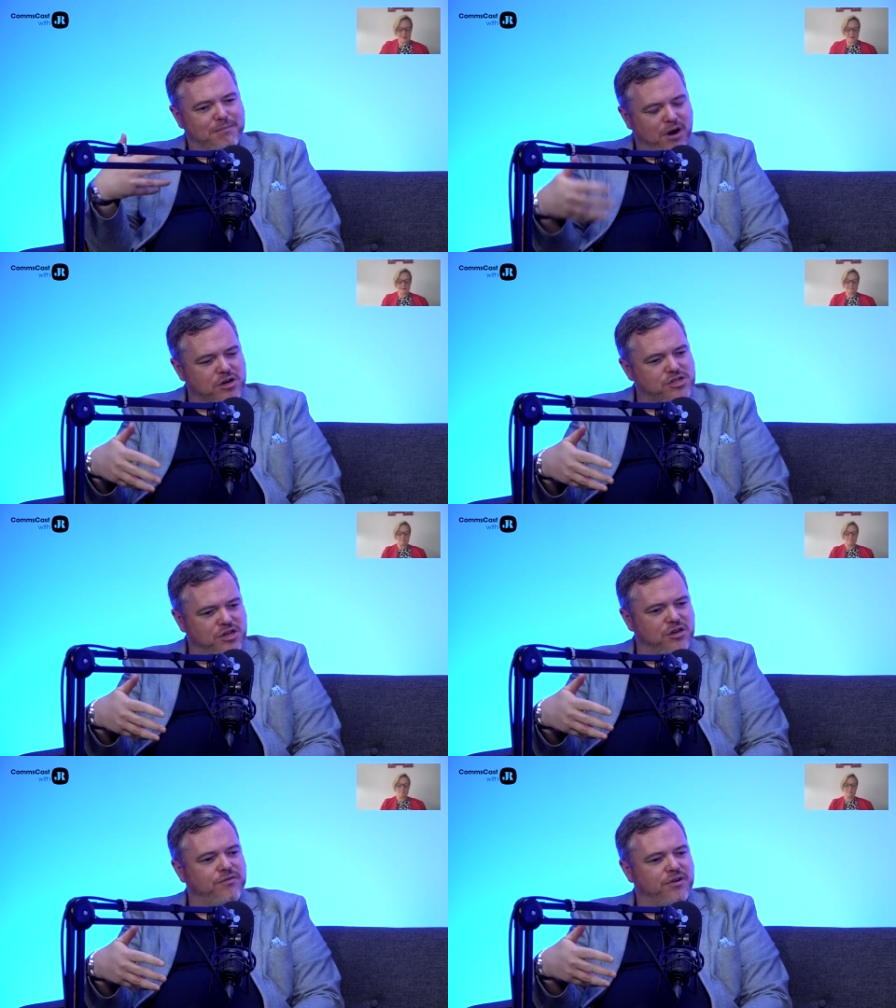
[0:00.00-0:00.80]

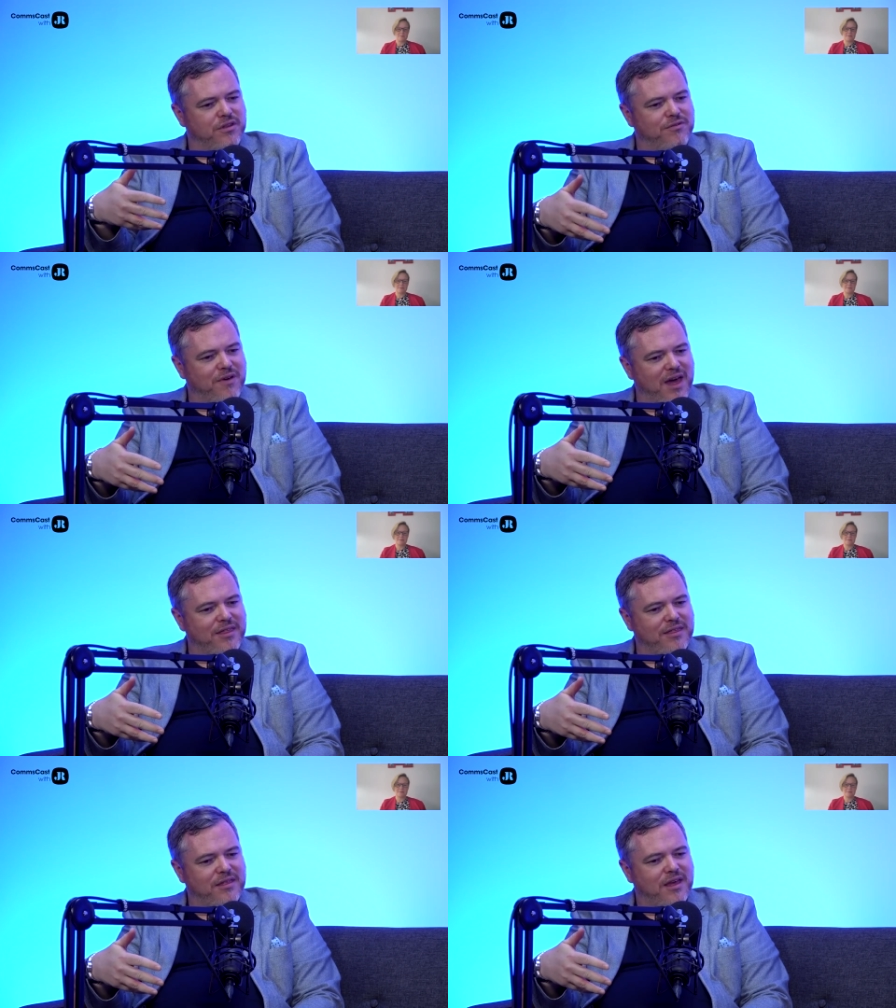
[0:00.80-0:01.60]
persecuted for their
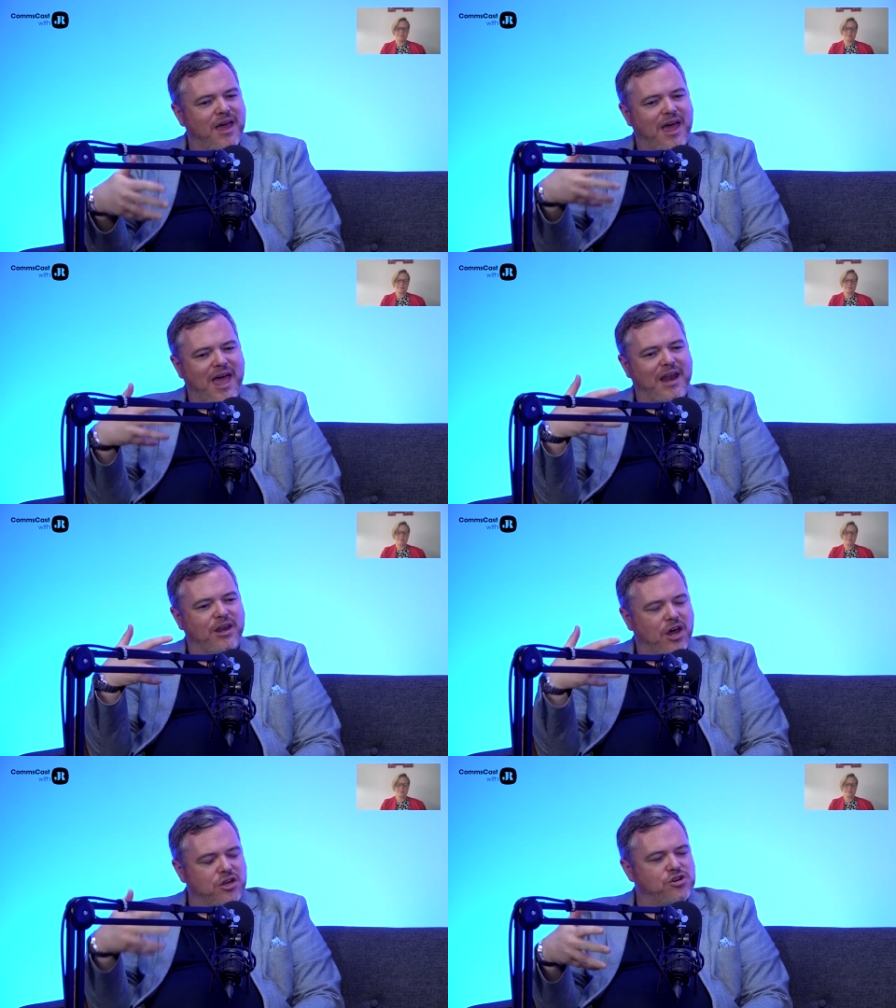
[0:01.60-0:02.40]
faith in
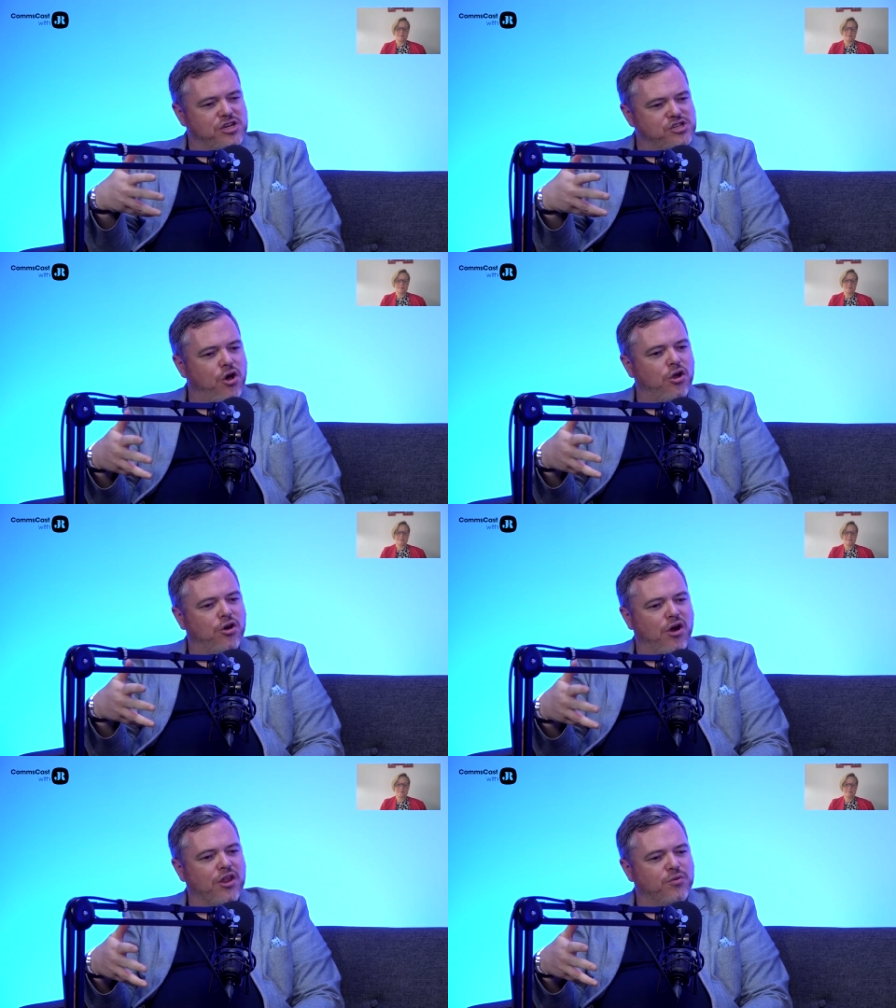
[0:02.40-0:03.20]
countries all
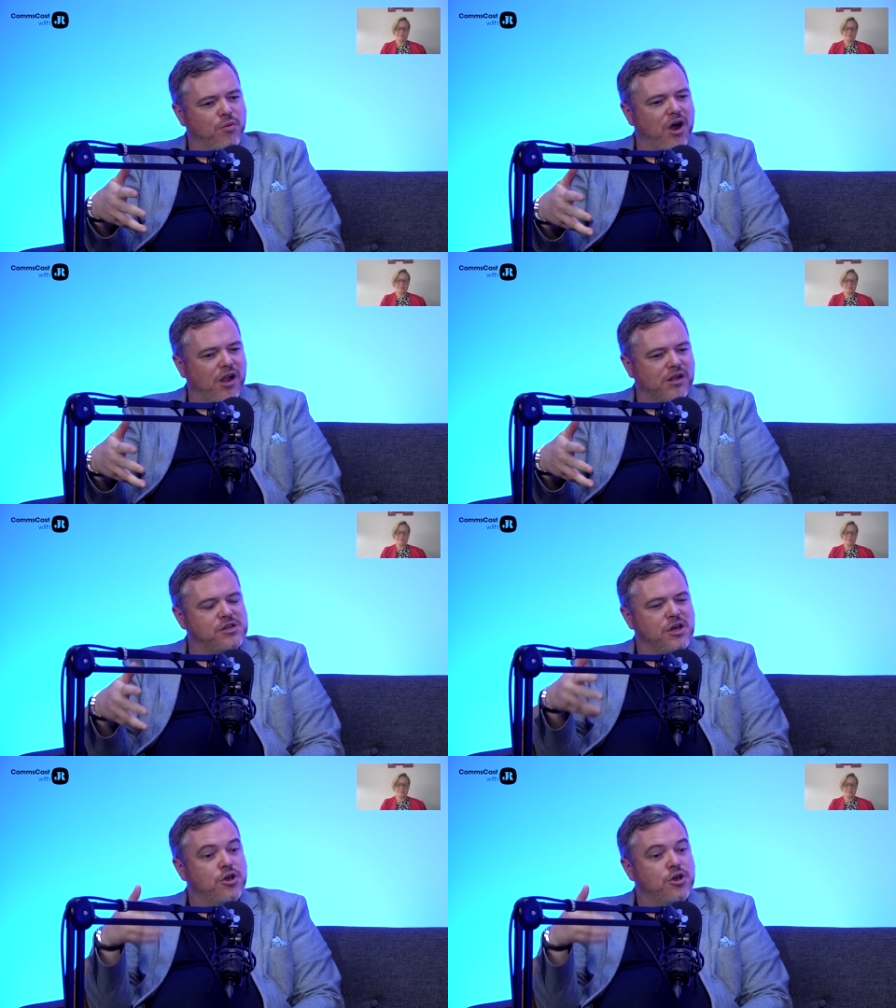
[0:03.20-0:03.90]
around the world,